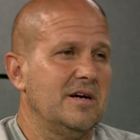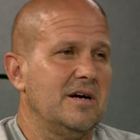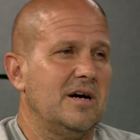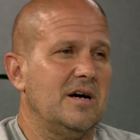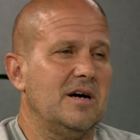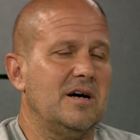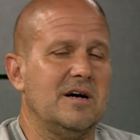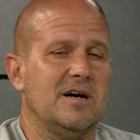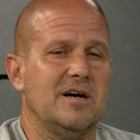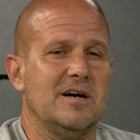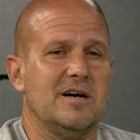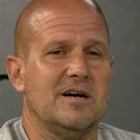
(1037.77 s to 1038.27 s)
uh,
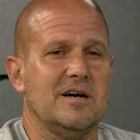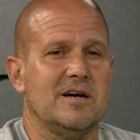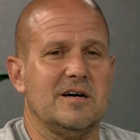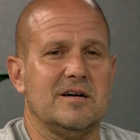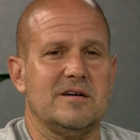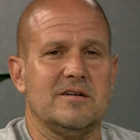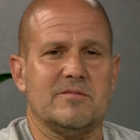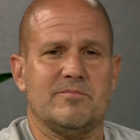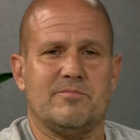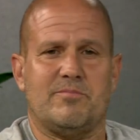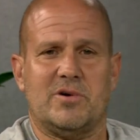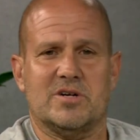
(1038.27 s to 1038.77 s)

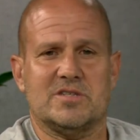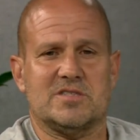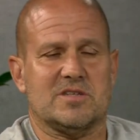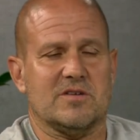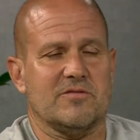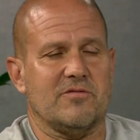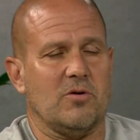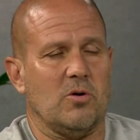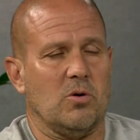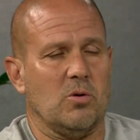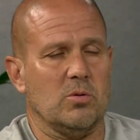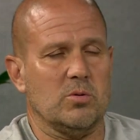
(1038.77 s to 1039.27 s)
a bunch
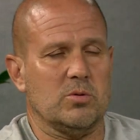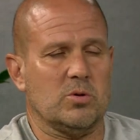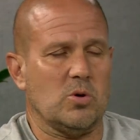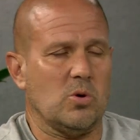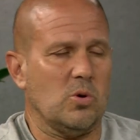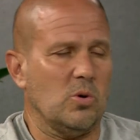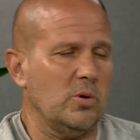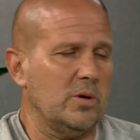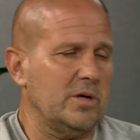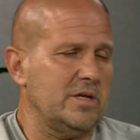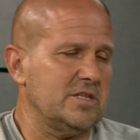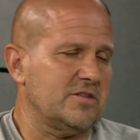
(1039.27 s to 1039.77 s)
of old
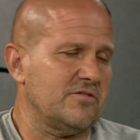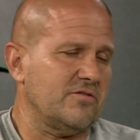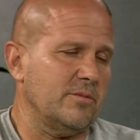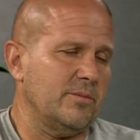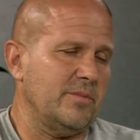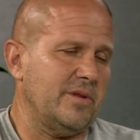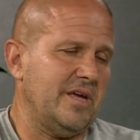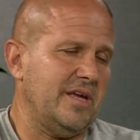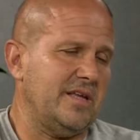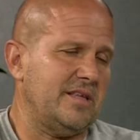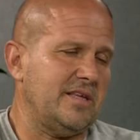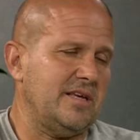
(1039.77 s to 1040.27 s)
coins from
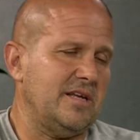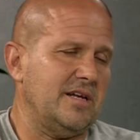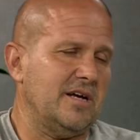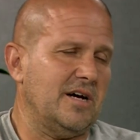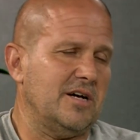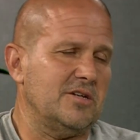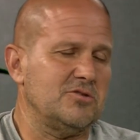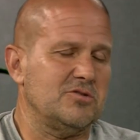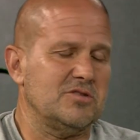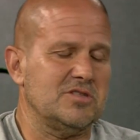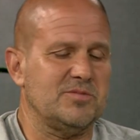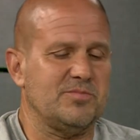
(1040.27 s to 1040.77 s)
the
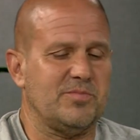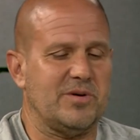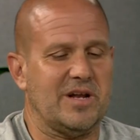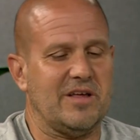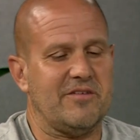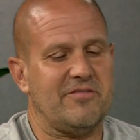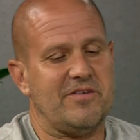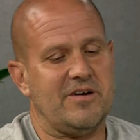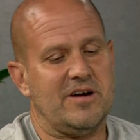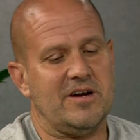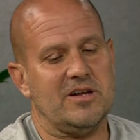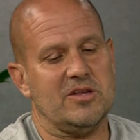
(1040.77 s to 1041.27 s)
1800s, but I
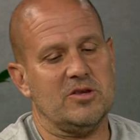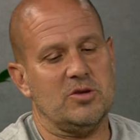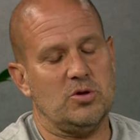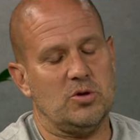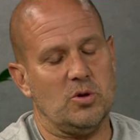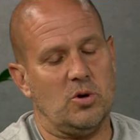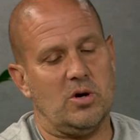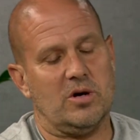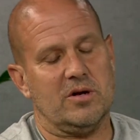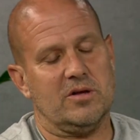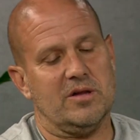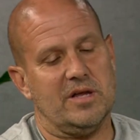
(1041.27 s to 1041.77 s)
found a
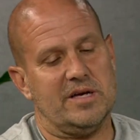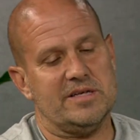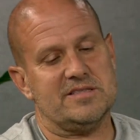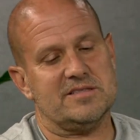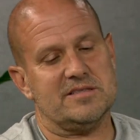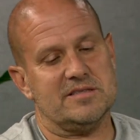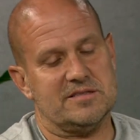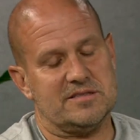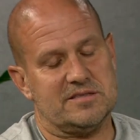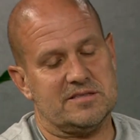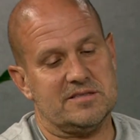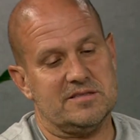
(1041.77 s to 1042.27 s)
dog
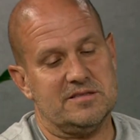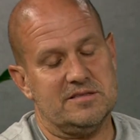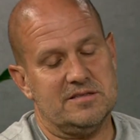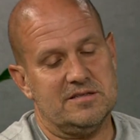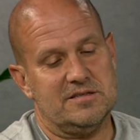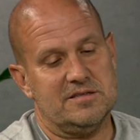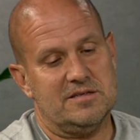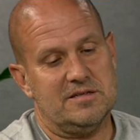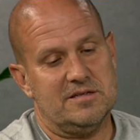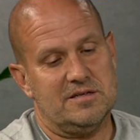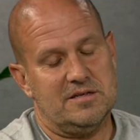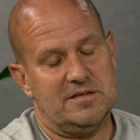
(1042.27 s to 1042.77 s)
license
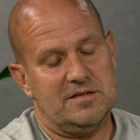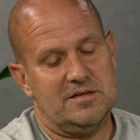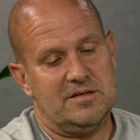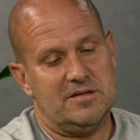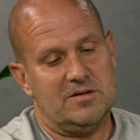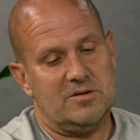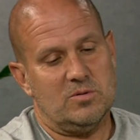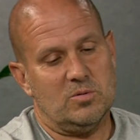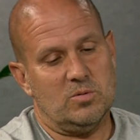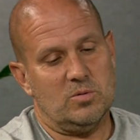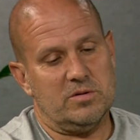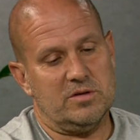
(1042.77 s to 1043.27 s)

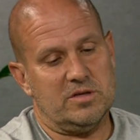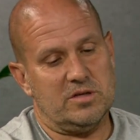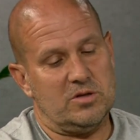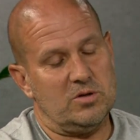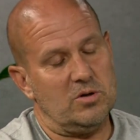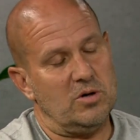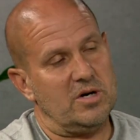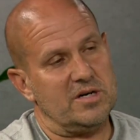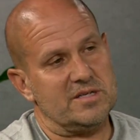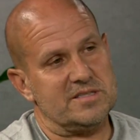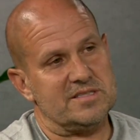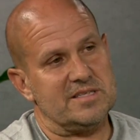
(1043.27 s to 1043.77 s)
with a
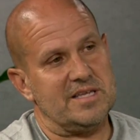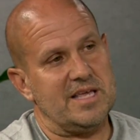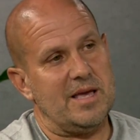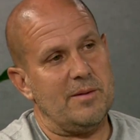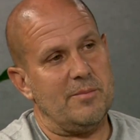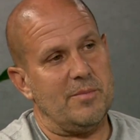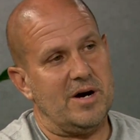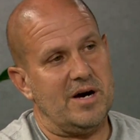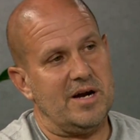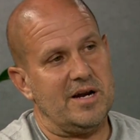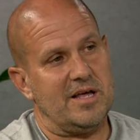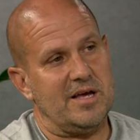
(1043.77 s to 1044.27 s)
dog's
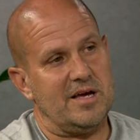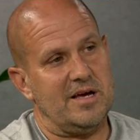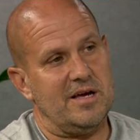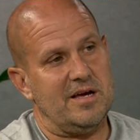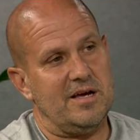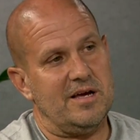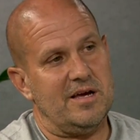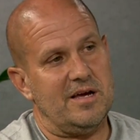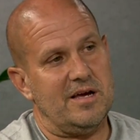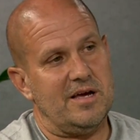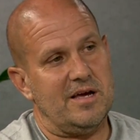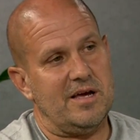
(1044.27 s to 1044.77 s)
name on it,
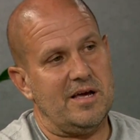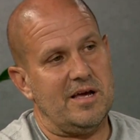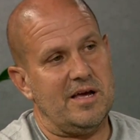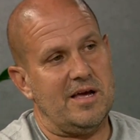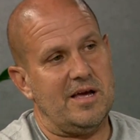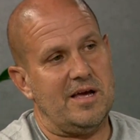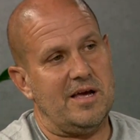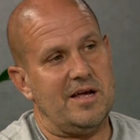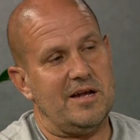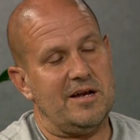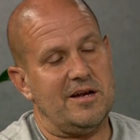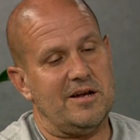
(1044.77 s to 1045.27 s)

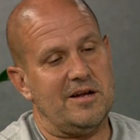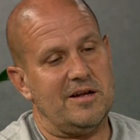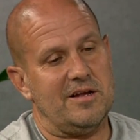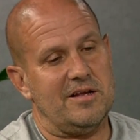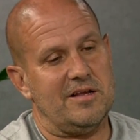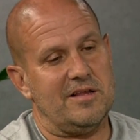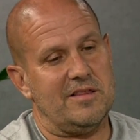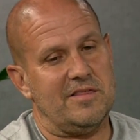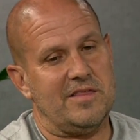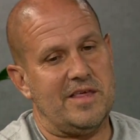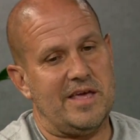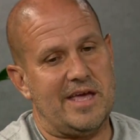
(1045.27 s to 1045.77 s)
and
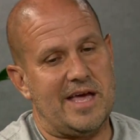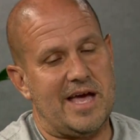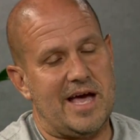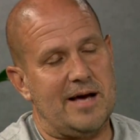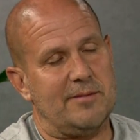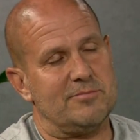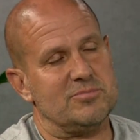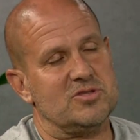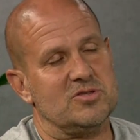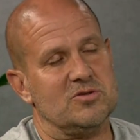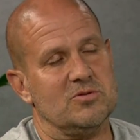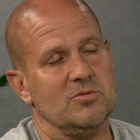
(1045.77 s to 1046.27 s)
they
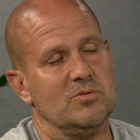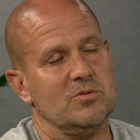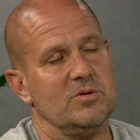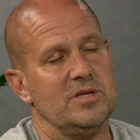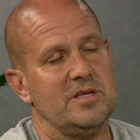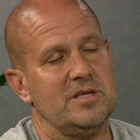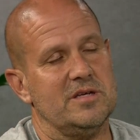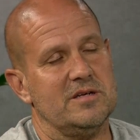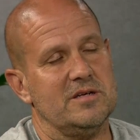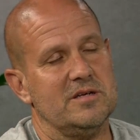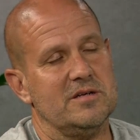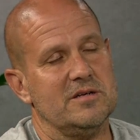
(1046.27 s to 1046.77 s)

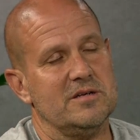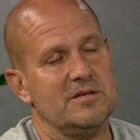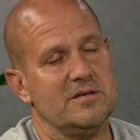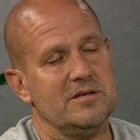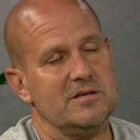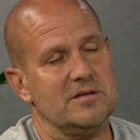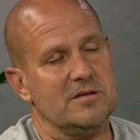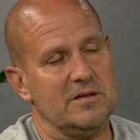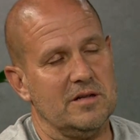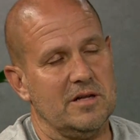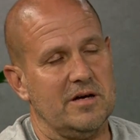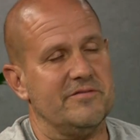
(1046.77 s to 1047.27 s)
absolutely
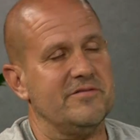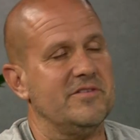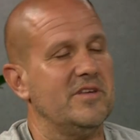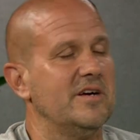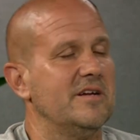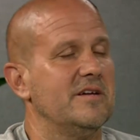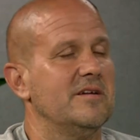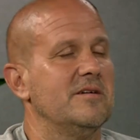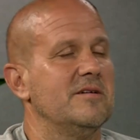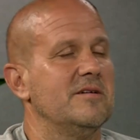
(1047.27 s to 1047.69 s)
loved it.